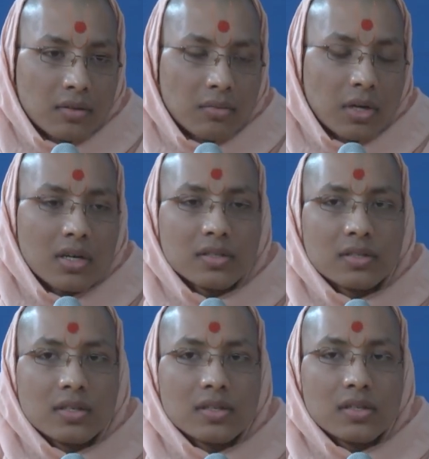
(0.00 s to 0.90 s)
because
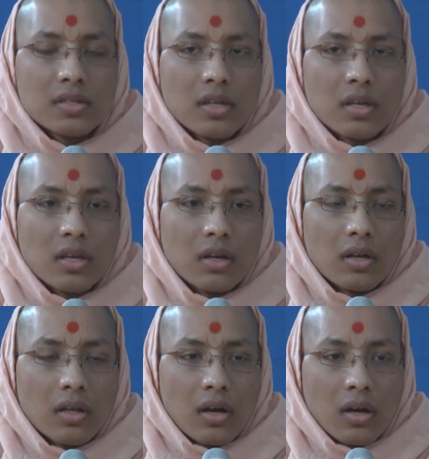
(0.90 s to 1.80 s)
this is
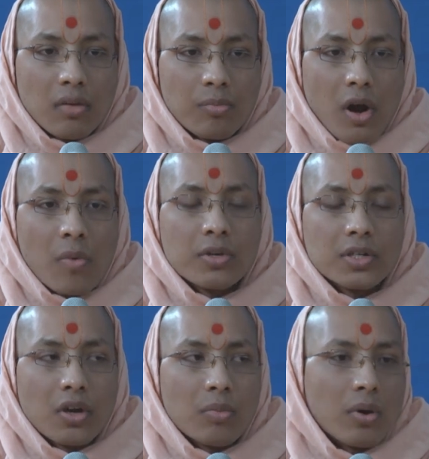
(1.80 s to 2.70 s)
a
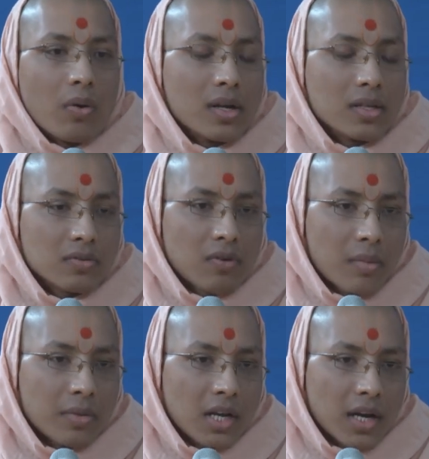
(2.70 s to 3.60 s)
property of Bhagwan
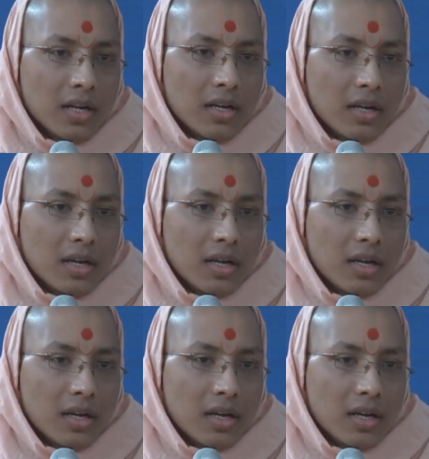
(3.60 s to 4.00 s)
Swaminarayan